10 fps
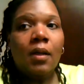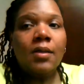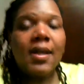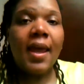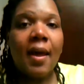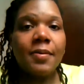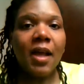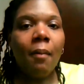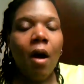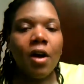tabs.
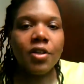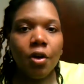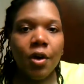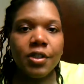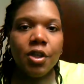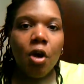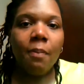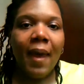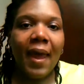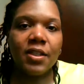I'm also going to go
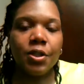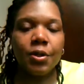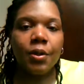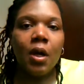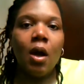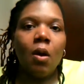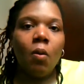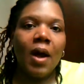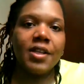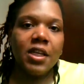back to
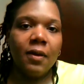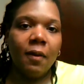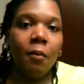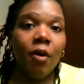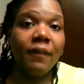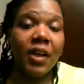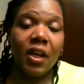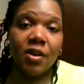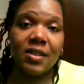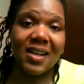watching more
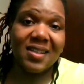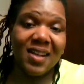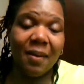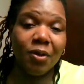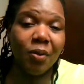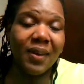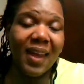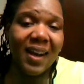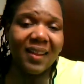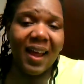videos, because I stopped doing
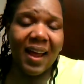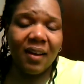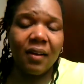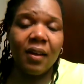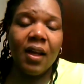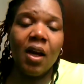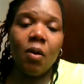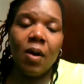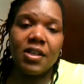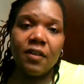that a lot.
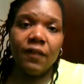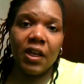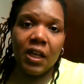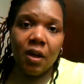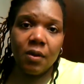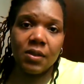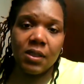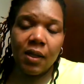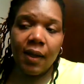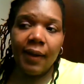Watching videos
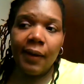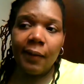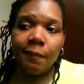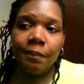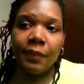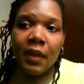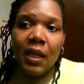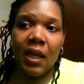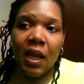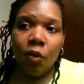
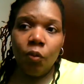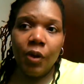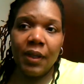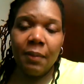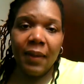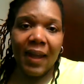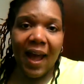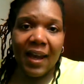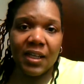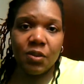and really being
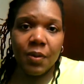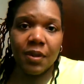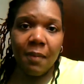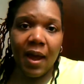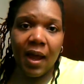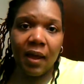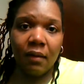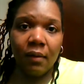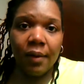honest with my